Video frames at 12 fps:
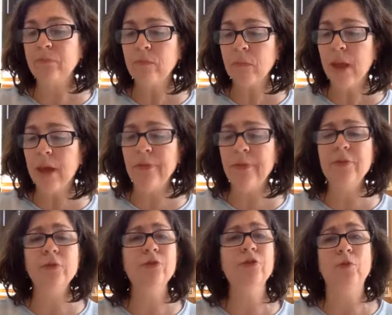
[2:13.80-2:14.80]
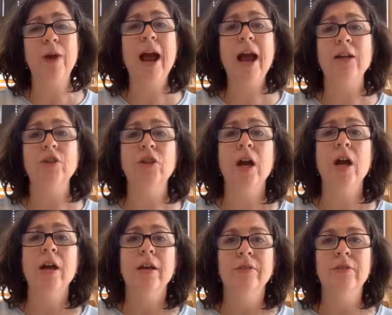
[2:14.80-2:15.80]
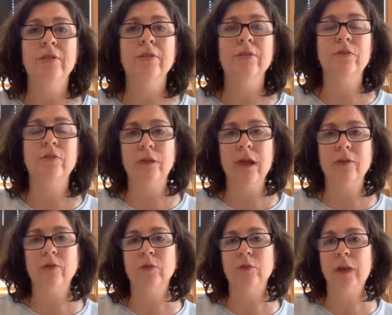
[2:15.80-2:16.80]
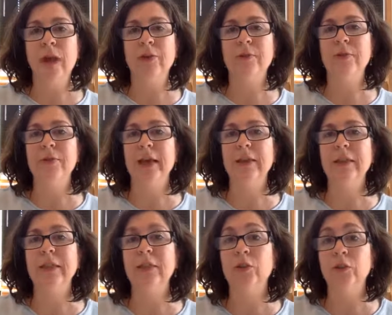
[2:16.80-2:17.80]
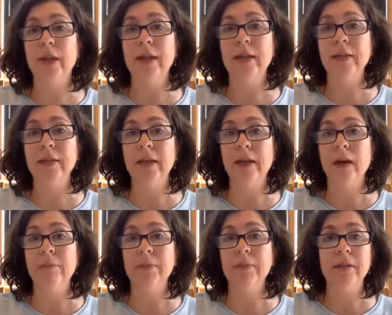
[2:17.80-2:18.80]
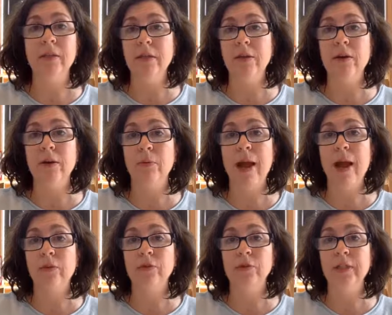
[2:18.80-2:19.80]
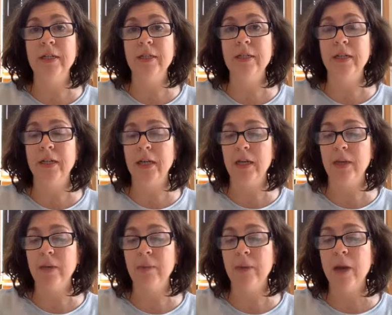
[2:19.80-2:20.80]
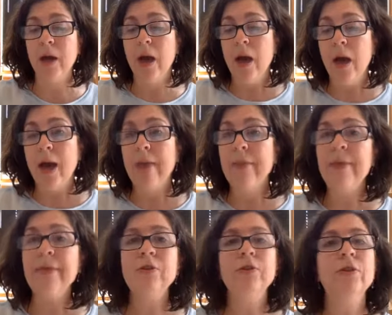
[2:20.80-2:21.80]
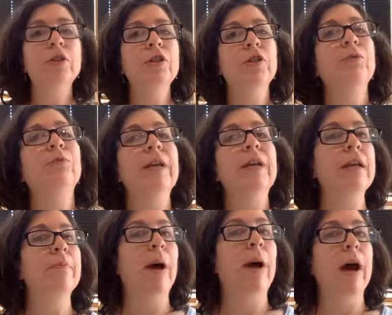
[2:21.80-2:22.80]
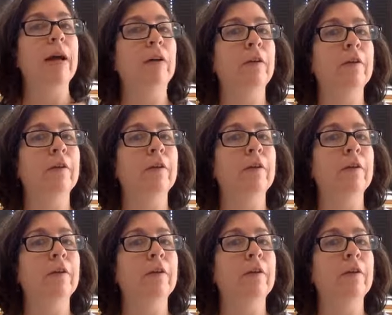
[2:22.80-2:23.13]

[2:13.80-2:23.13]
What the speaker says: And then there's trash, the actual trash recycling and shredding that comes that you don't actually need to keep. And then there's the to read pile.